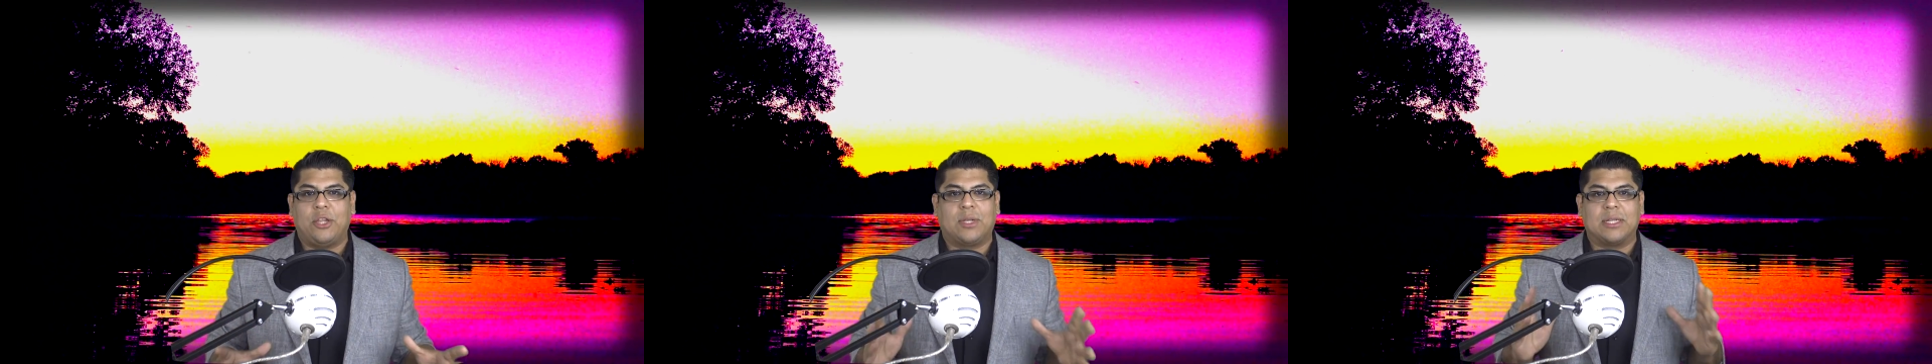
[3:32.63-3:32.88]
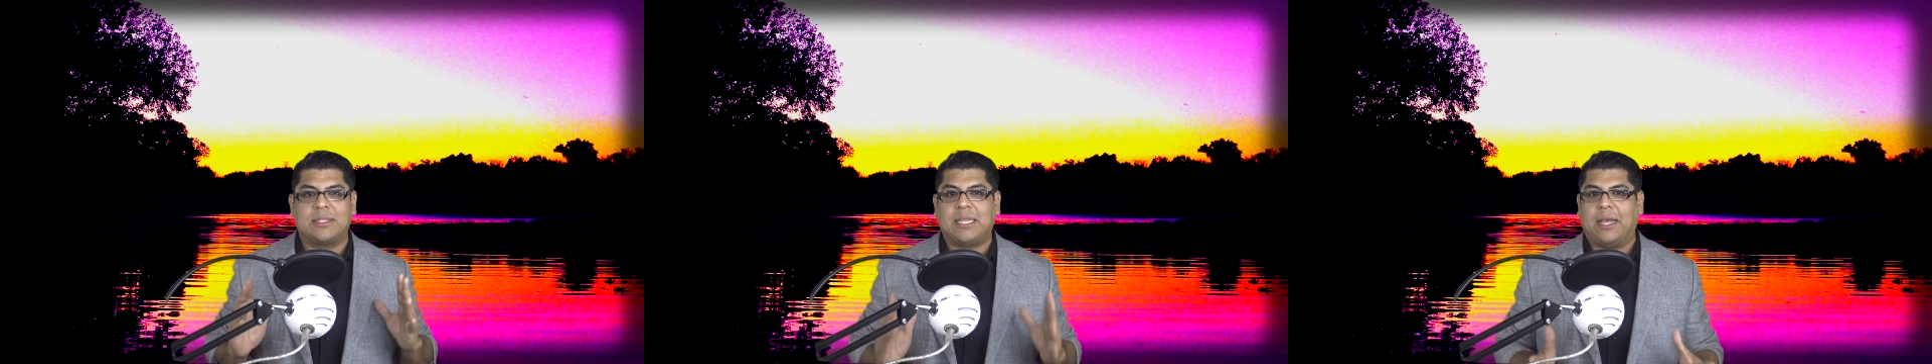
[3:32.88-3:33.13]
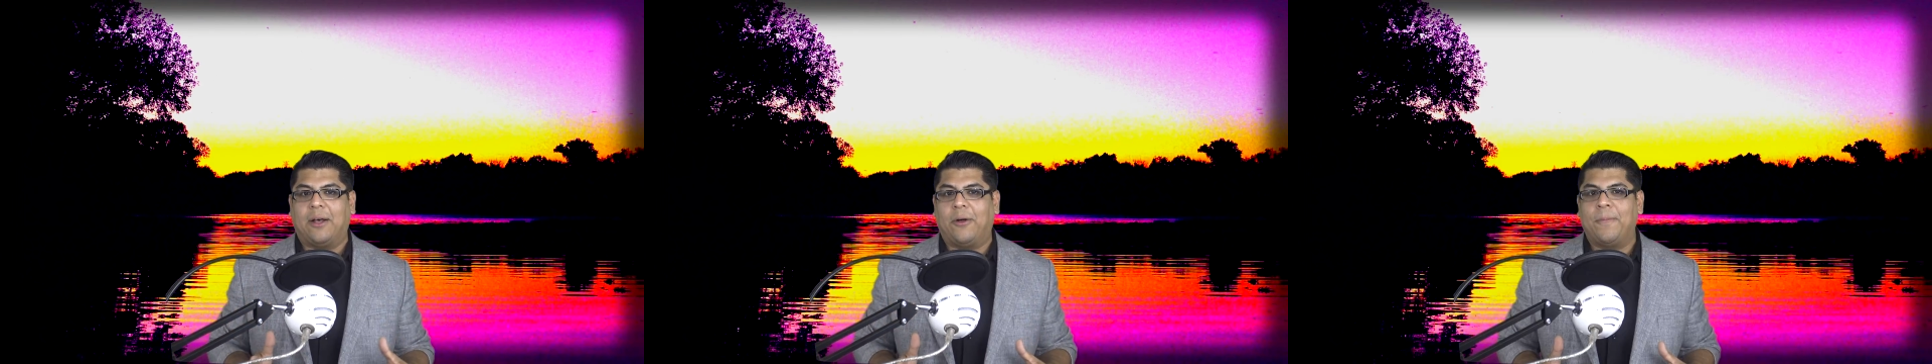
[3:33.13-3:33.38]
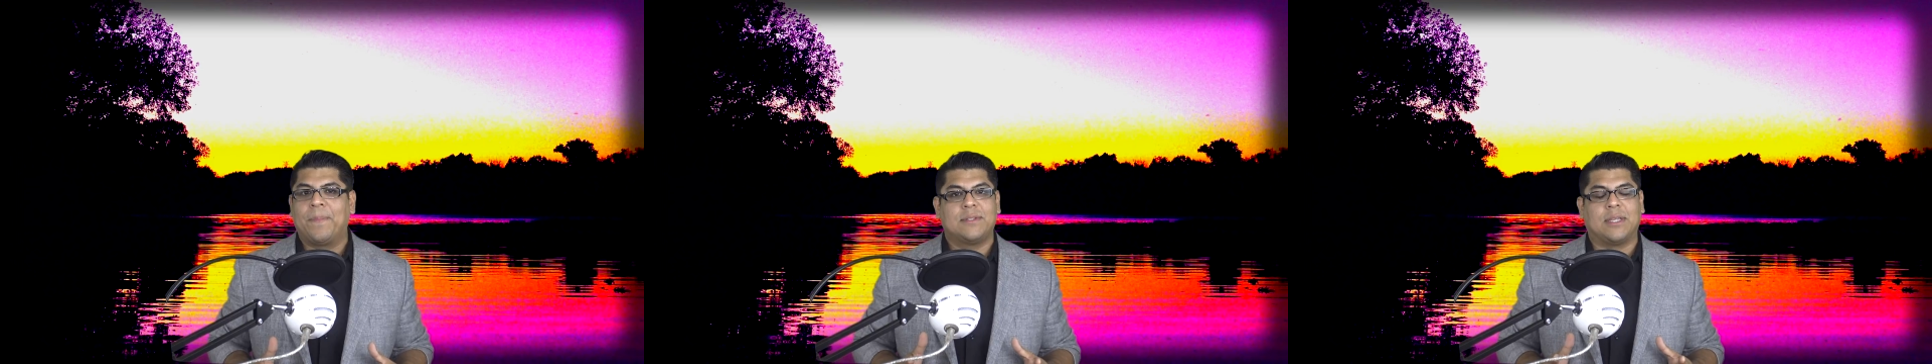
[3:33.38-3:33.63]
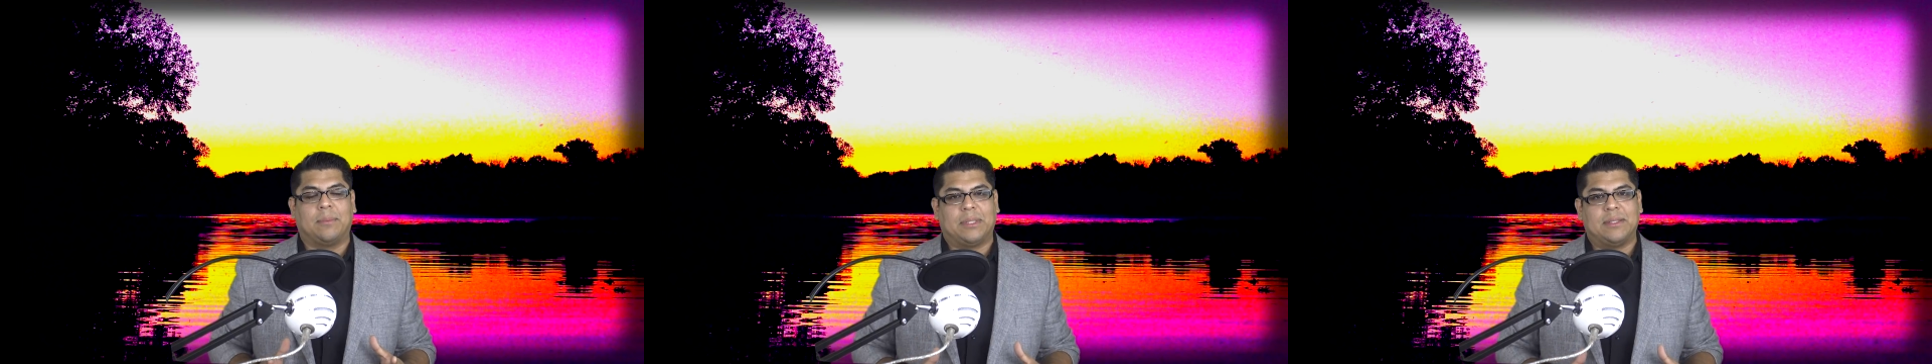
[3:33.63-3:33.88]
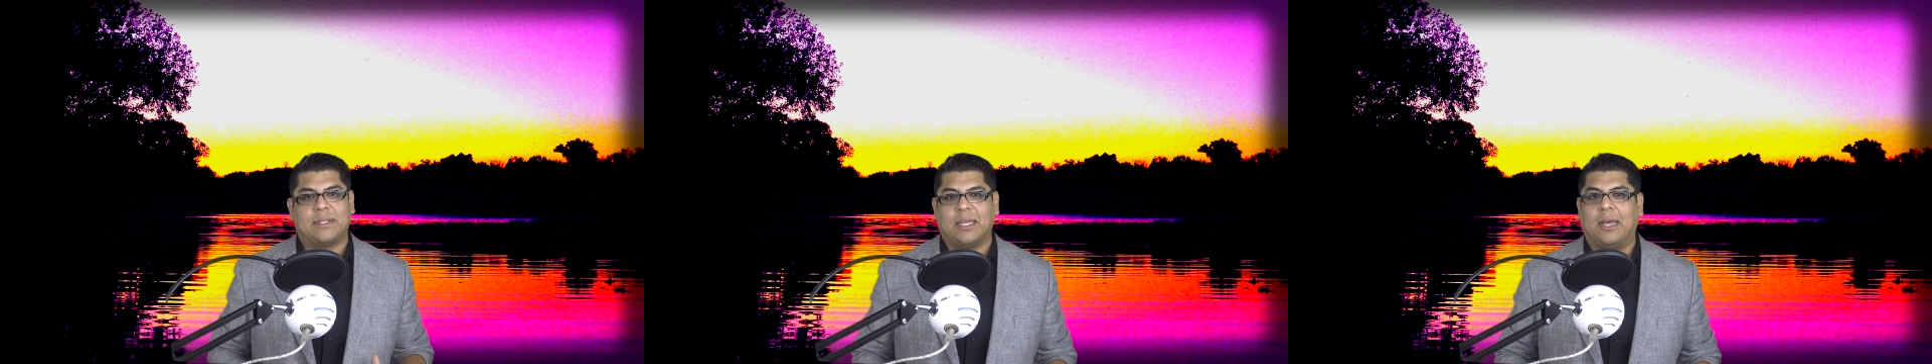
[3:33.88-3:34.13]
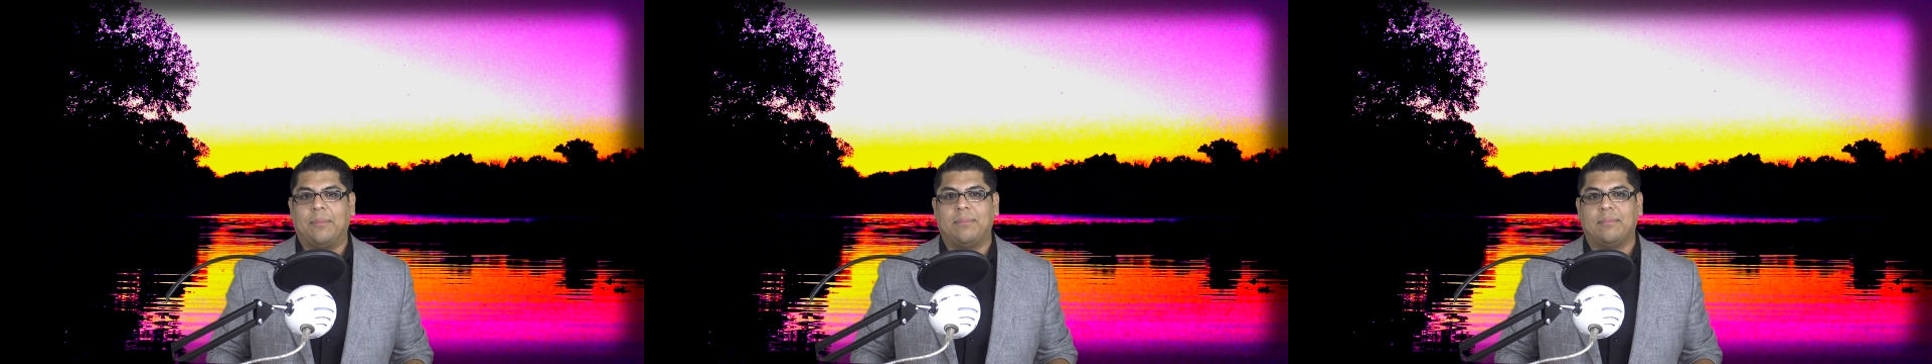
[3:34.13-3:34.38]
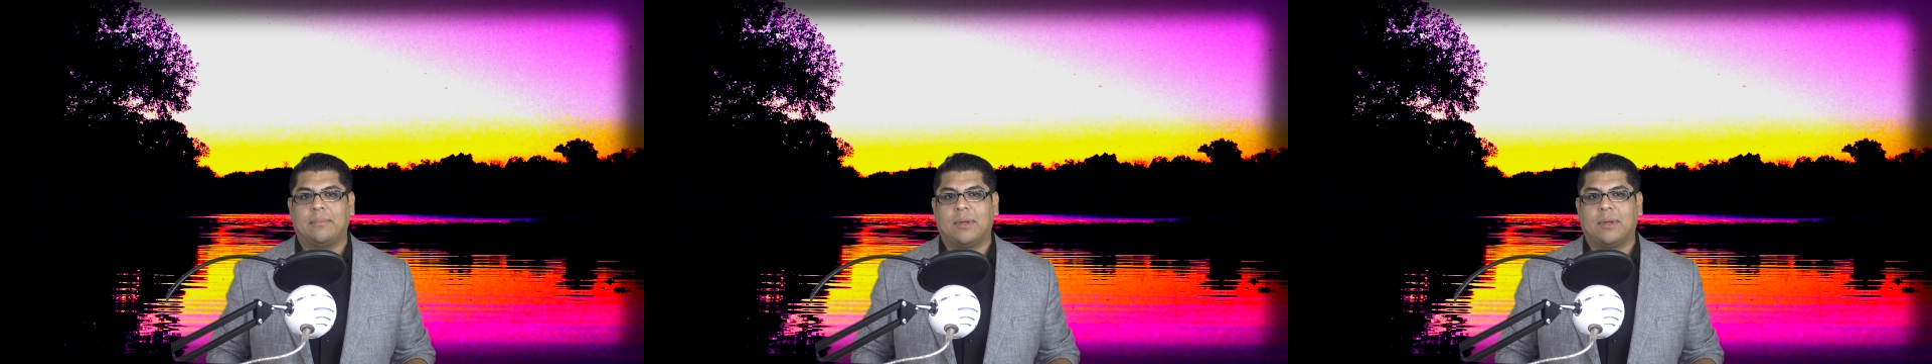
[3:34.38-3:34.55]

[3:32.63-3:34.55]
You can tell something's up.